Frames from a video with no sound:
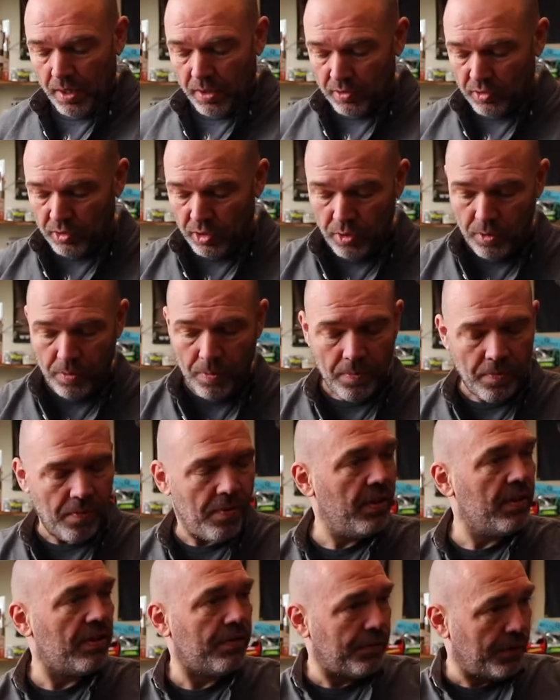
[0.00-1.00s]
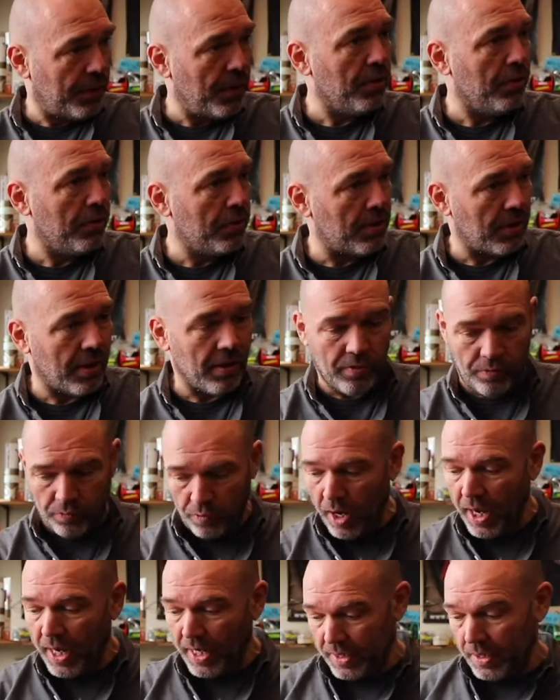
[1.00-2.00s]
So this fuse is
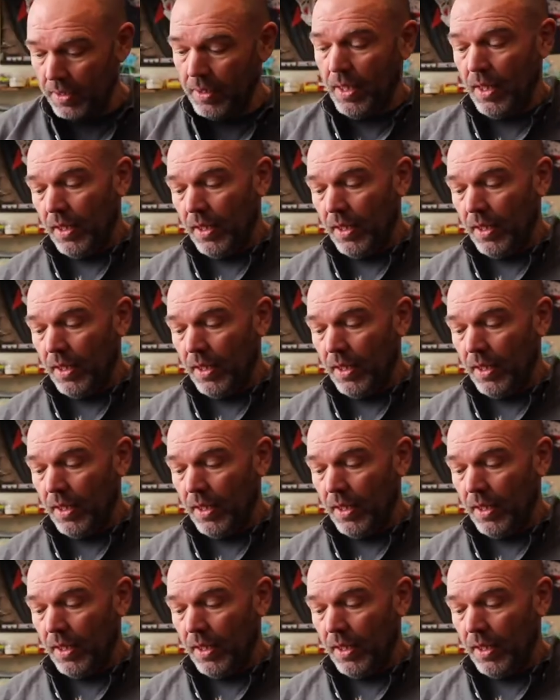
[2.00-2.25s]
fried.